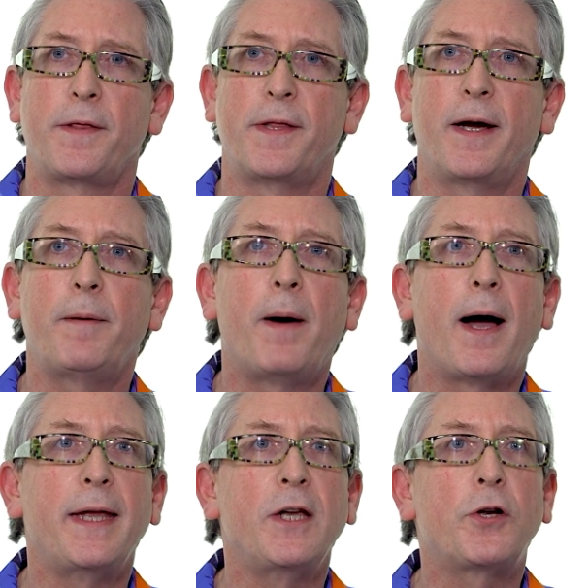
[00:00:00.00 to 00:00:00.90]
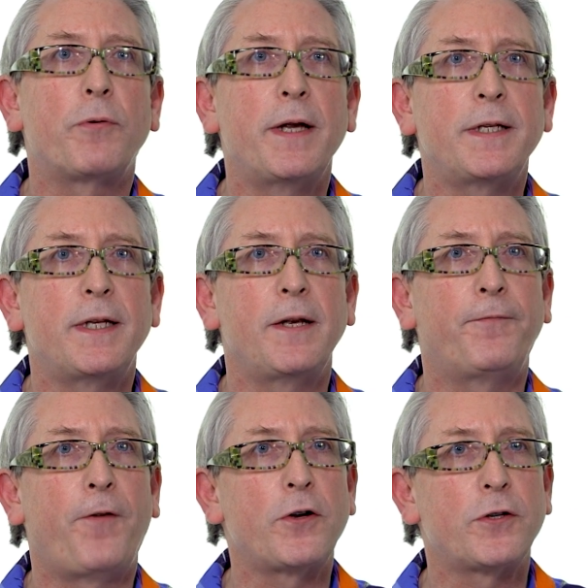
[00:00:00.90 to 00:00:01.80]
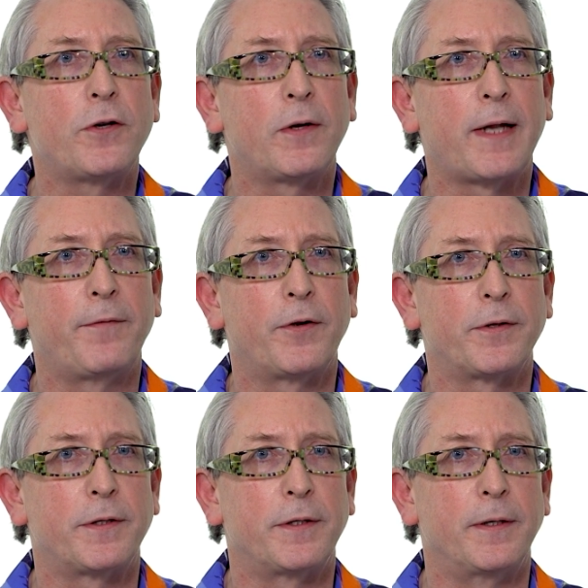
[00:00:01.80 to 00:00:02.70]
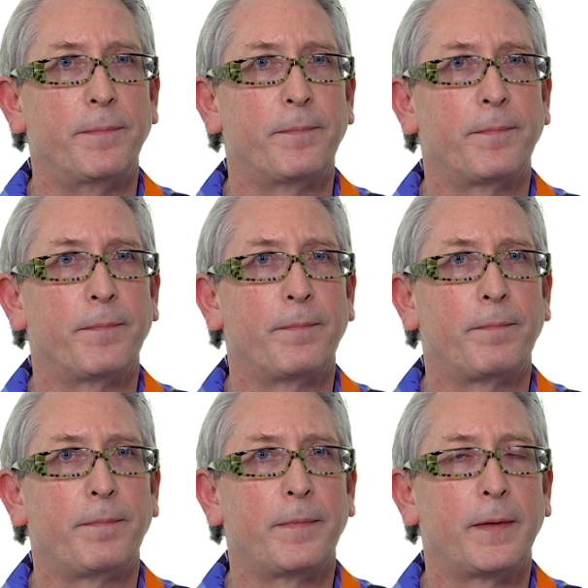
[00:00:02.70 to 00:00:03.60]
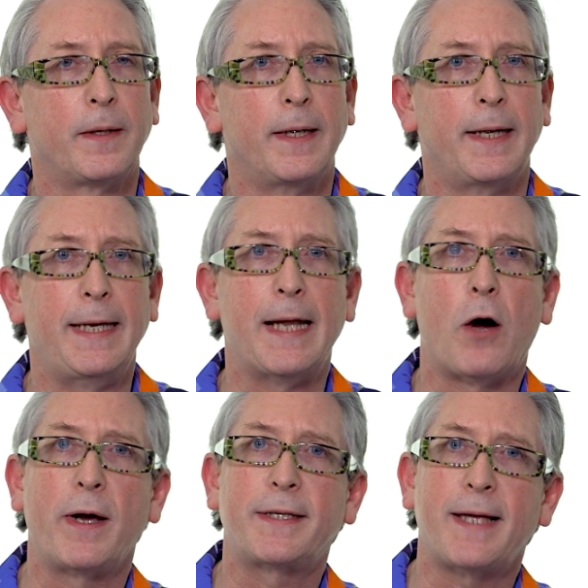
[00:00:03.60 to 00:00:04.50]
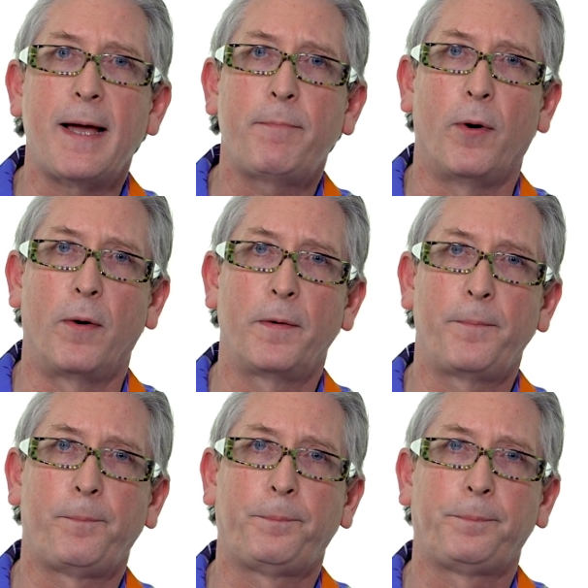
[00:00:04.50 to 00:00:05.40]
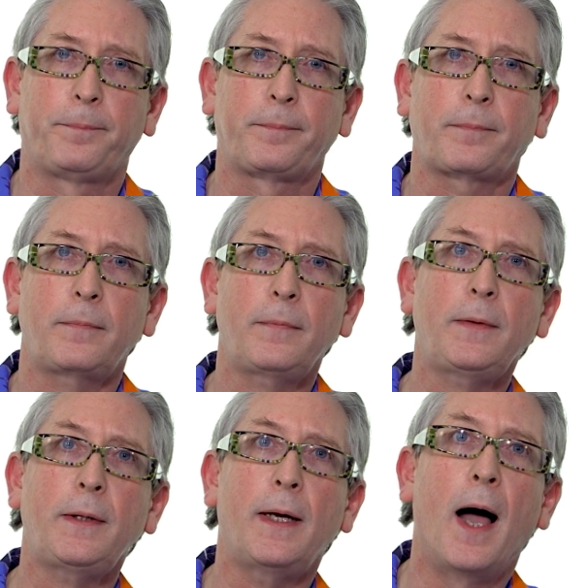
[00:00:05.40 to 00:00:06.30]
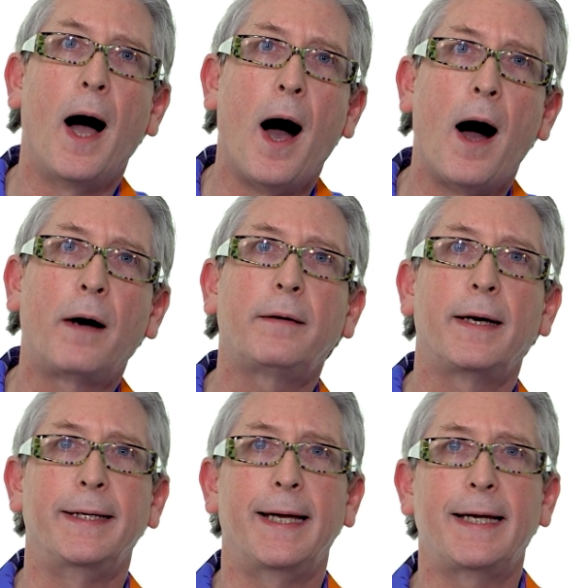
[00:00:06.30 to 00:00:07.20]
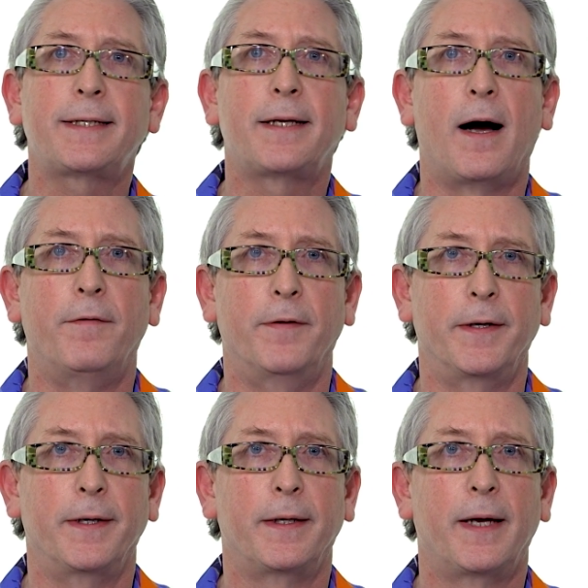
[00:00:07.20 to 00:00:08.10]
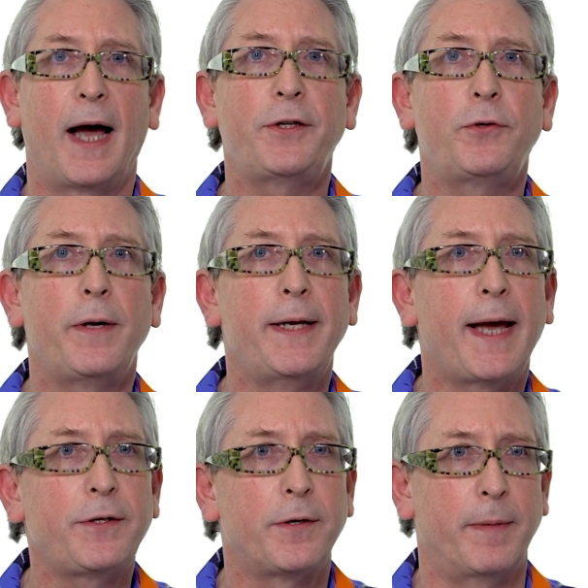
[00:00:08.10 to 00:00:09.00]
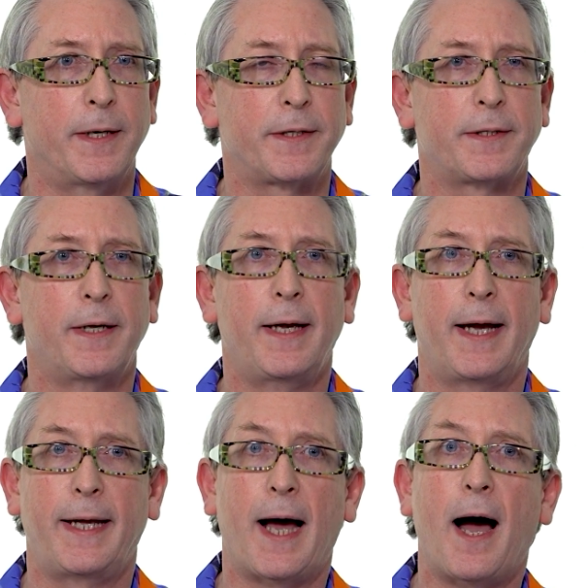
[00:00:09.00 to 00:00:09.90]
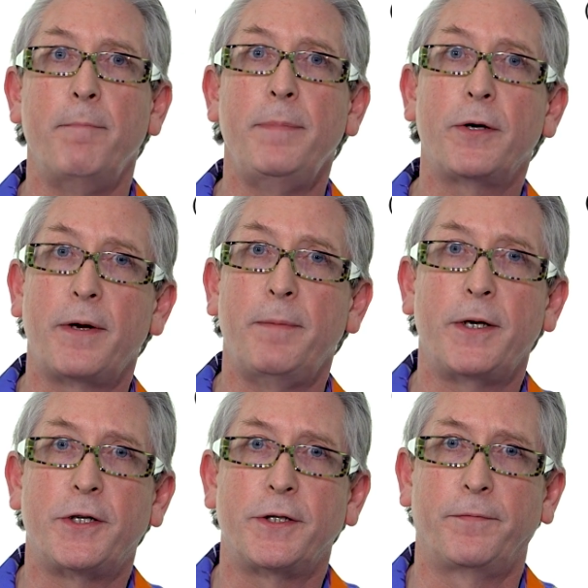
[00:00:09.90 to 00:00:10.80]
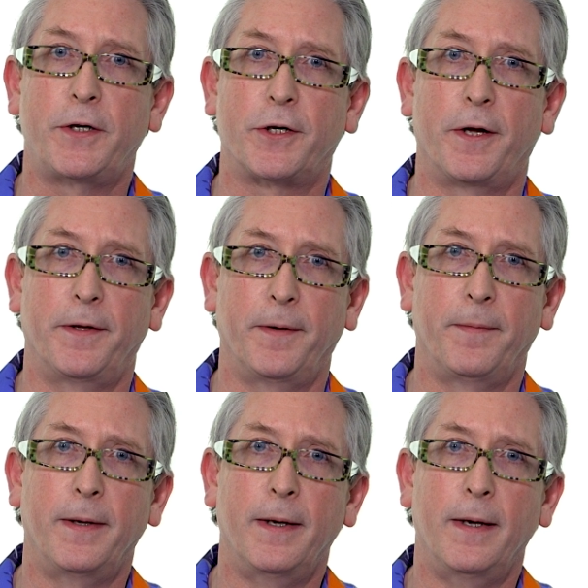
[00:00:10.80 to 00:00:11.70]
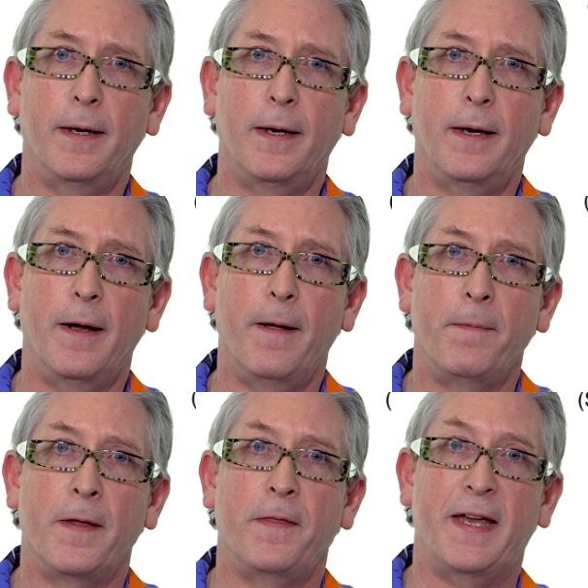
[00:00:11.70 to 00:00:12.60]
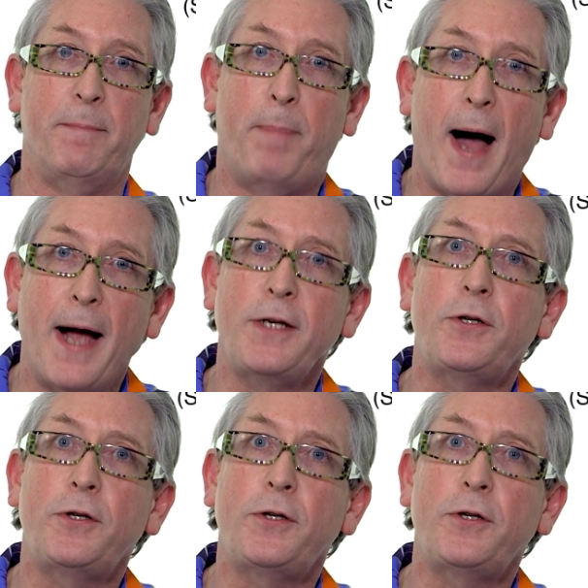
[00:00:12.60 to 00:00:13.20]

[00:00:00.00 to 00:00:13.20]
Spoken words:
thereby increasing functional diversity. In our example, R and S carbon are two enantiomers and are mirror images of each other. They bind